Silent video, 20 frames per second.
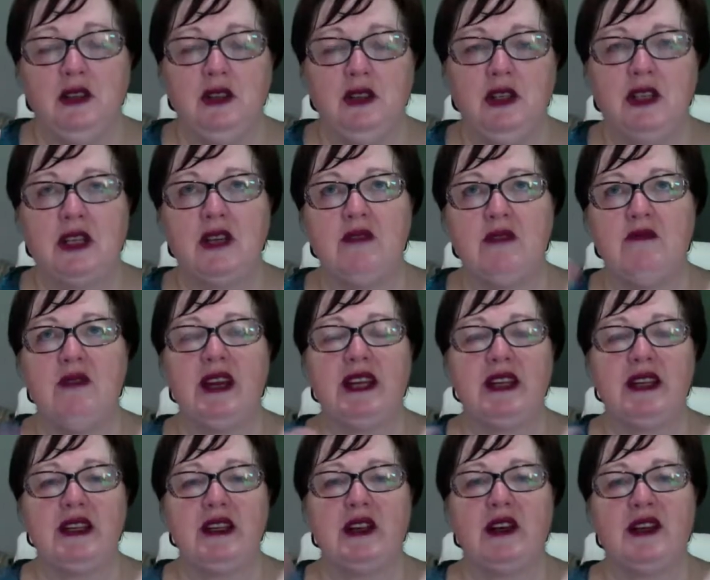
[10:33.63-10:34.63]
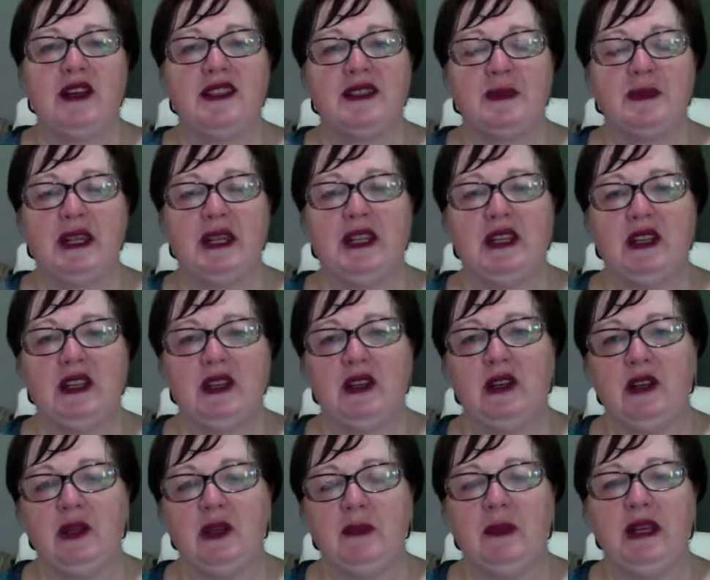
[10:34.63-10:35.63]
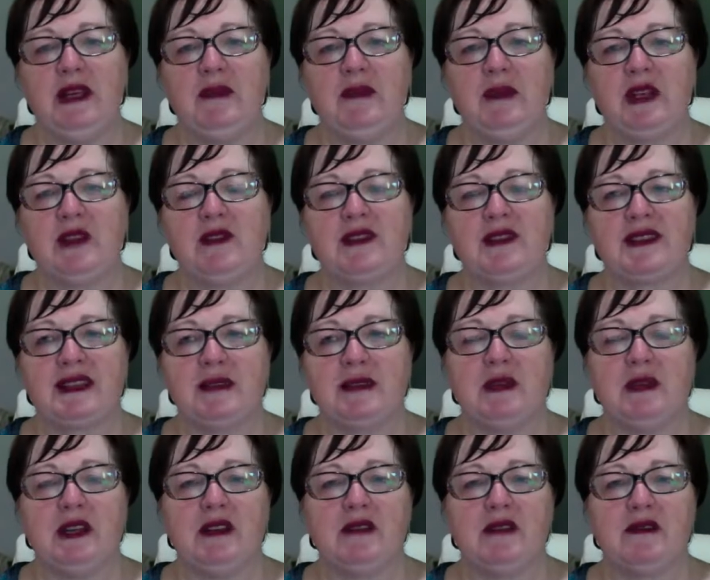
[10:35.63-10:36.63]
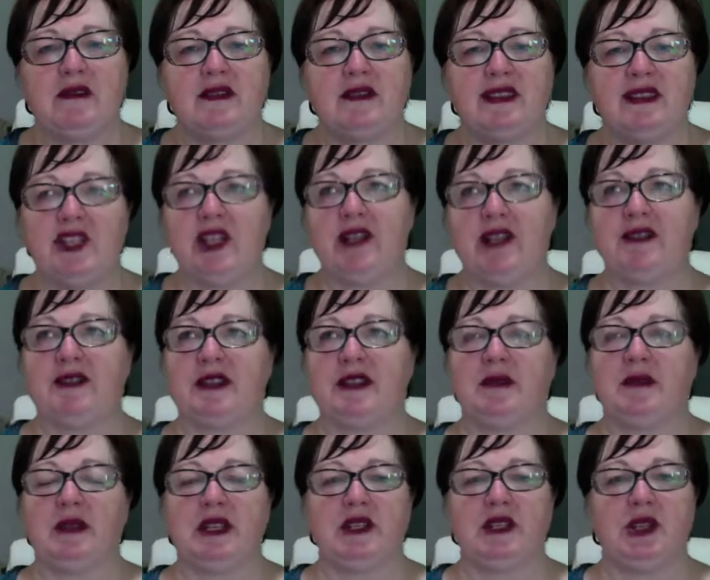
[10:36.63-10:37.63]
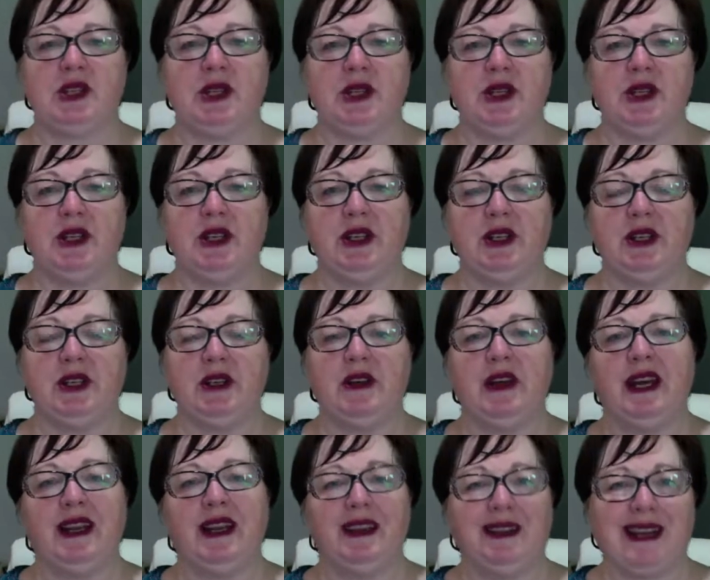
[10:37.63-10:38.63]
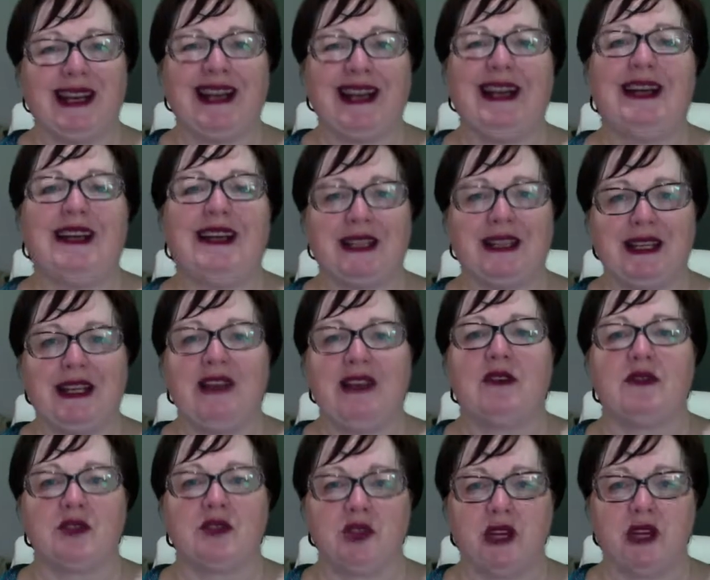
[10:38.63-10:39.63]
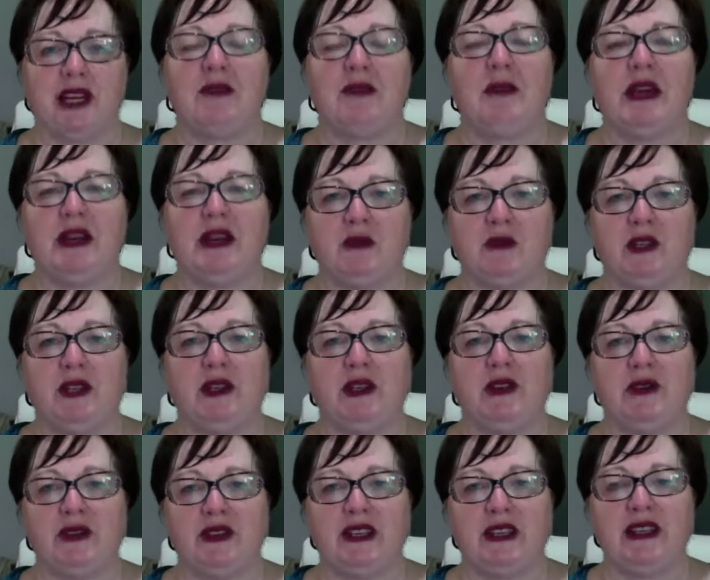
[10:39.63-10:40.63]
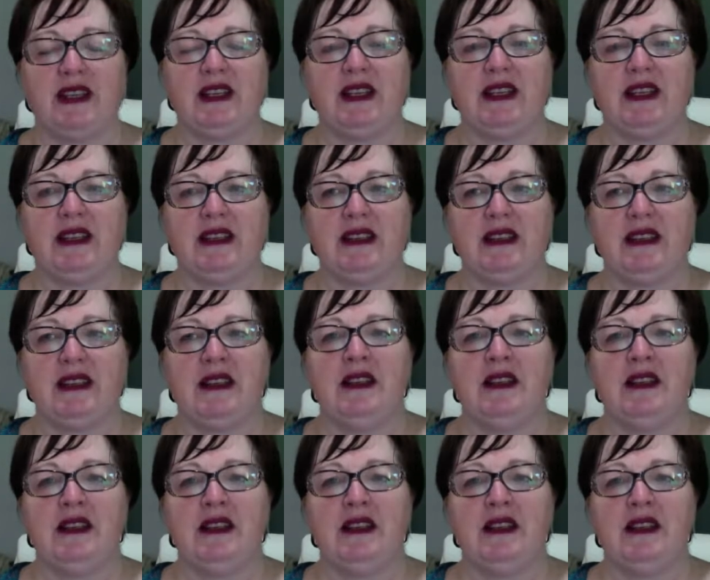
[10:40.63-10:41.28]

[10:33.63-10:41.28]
You can recognize when you're looping because someone will suggest something to you and you can't get off track about what you're thinking.